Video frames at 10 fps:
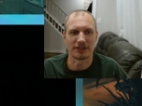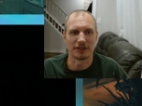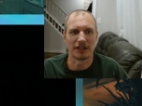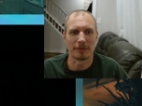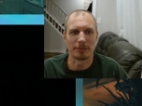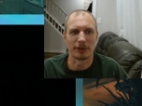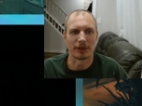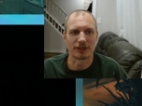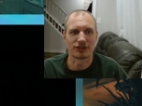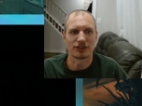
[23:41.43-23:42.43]
and, and
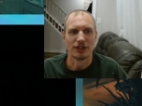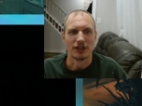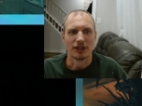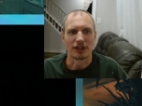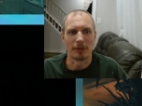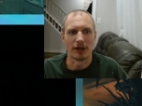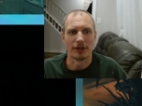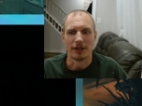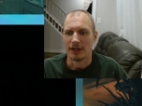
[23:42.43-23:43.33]
Berix. Come on.